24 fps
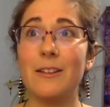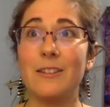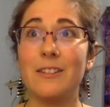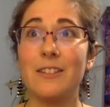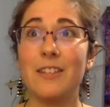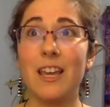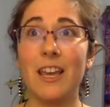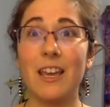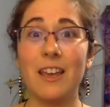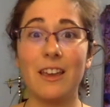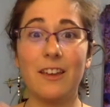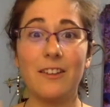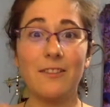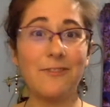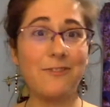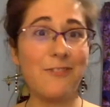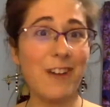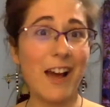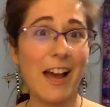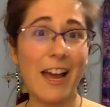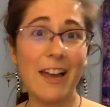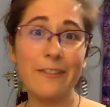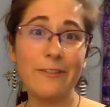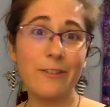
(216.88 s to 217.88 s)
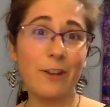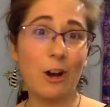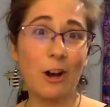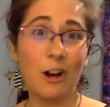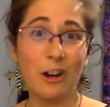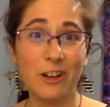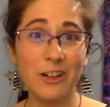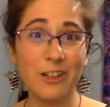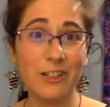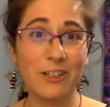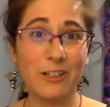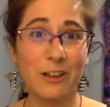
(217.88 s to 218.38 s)
taking 5
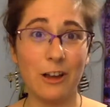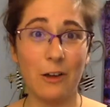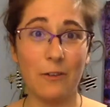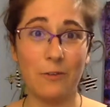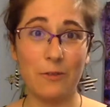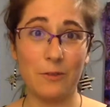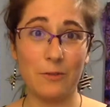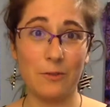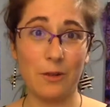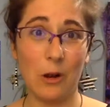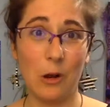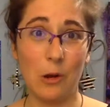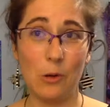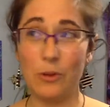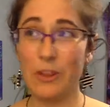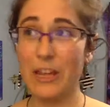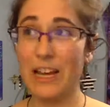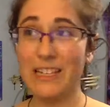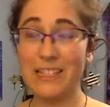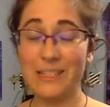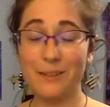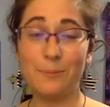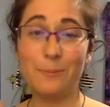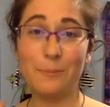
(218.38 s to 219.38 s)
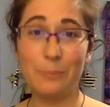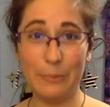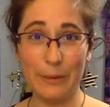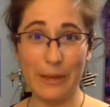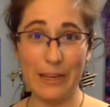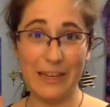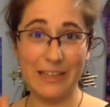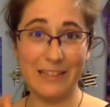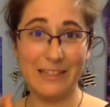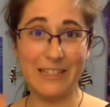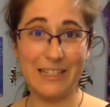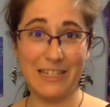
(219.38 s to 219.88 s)
cars off the road. That's a big
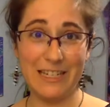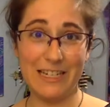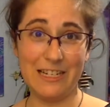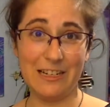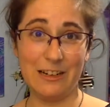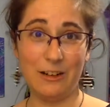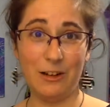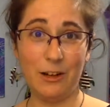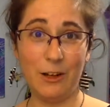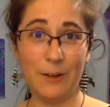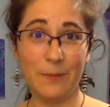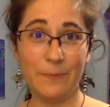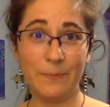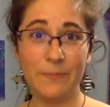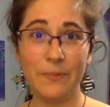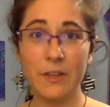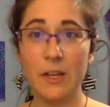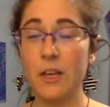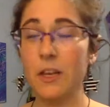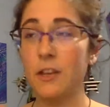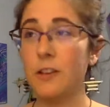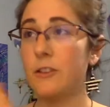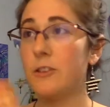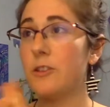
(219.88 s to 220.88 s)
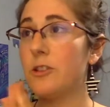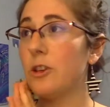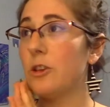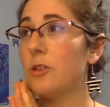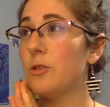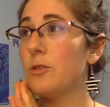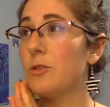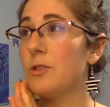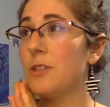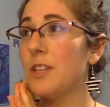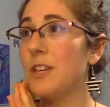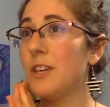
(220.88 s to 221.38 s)
deal. So
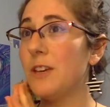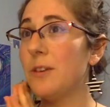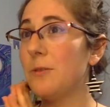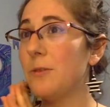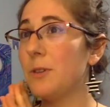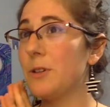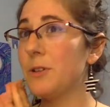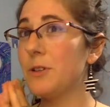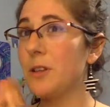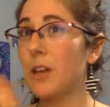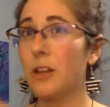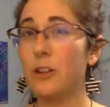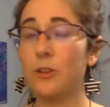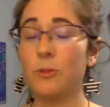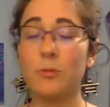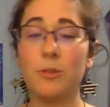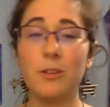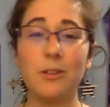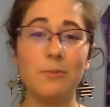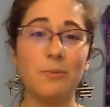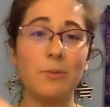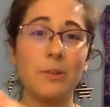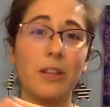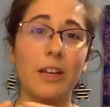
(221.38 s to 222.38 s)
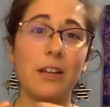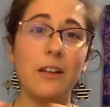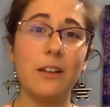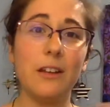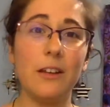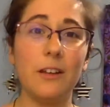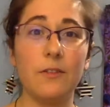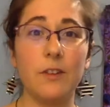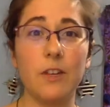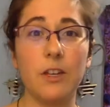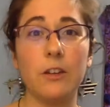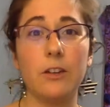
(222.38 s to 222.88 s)
see if there's other people that
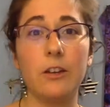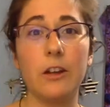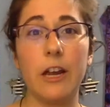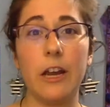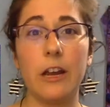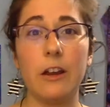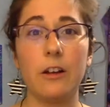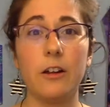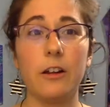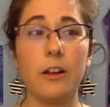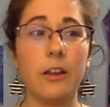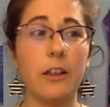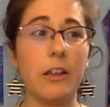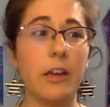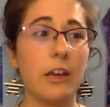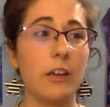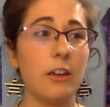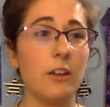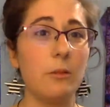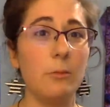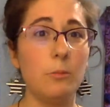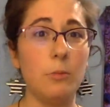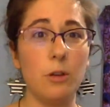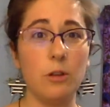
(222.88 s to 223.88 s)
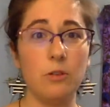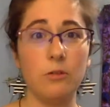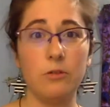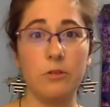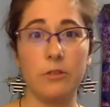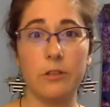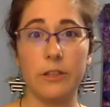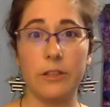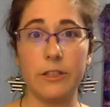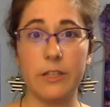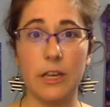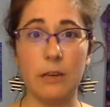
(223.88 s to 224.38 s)
live in your area that commute
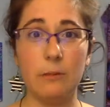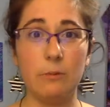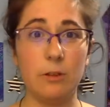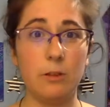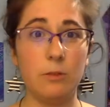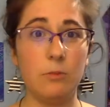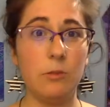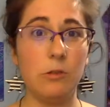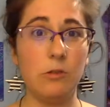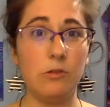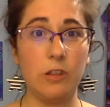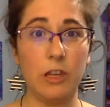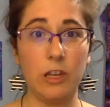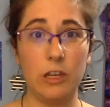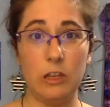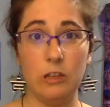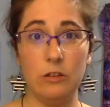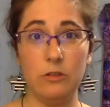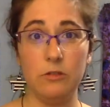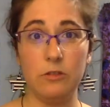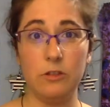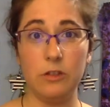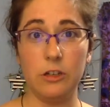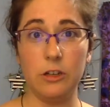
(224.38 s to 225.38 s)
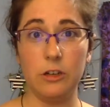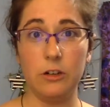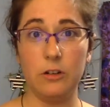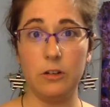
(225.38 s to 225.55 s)
the same commute that you do.